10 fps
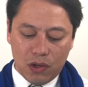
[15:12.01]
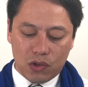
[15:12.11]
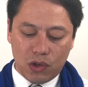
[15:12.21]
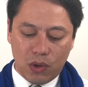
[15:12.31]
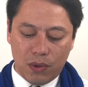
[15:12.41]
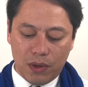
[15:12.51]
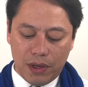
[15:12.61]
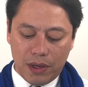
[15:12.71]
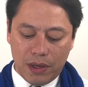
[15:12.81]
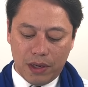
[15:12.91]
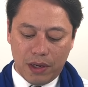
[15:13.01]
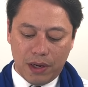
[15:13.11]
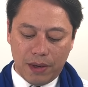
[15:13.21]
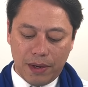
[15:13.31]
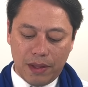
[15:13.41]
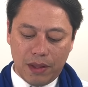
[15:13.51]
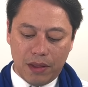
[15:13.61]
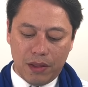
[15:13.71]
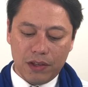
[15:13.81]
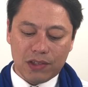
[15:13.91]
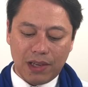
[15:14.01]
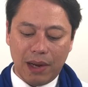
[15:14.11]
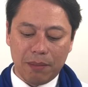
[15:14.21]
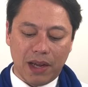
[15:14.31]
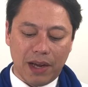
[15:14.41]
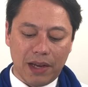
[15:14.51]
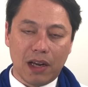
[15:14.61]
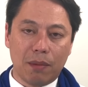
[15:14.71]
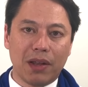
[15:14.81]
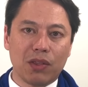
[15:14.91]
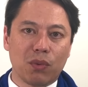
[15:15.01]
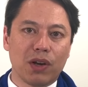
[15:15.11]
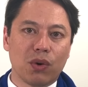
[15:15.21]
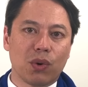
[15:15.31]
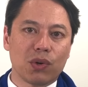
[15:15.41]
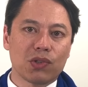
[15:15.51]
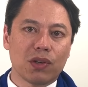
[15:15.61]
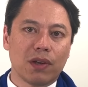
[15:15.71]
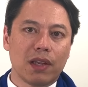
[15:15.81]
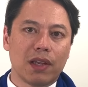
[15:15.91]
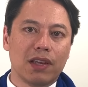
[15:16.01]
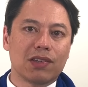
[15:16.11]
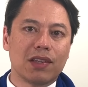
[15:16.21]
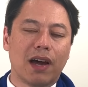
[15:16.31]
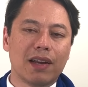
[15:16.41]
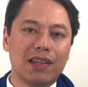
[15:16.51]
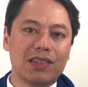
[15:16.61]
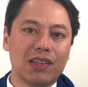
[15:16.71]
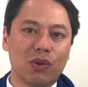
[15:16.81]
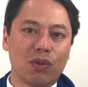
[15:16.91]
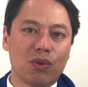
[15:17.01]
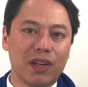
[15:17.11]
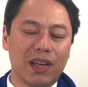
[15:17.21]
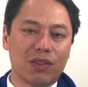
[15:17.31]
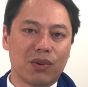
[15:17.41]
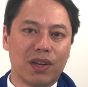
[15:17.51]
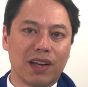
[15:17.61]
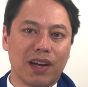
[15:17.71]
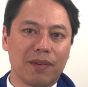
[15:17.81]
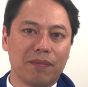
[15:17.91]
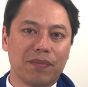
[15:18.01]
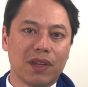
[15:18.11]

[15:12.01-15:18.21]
So this timeline about the red horse is not Ezekiel 38:39.